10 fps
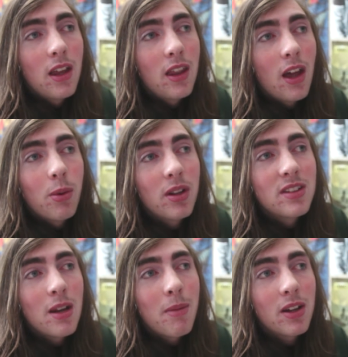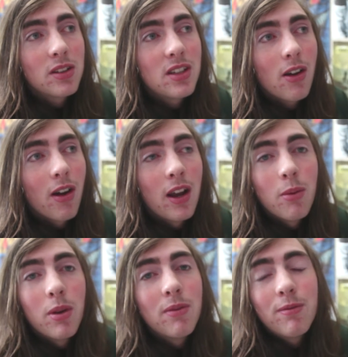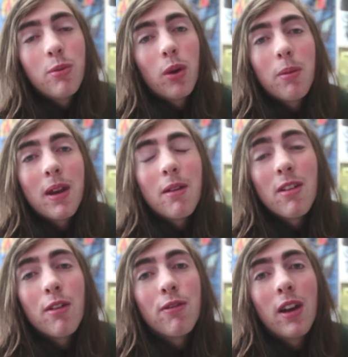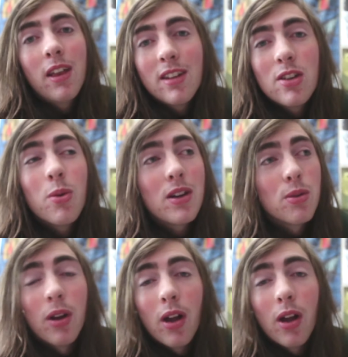then I would have sent Michael Cera, and it would have been a funnier situation,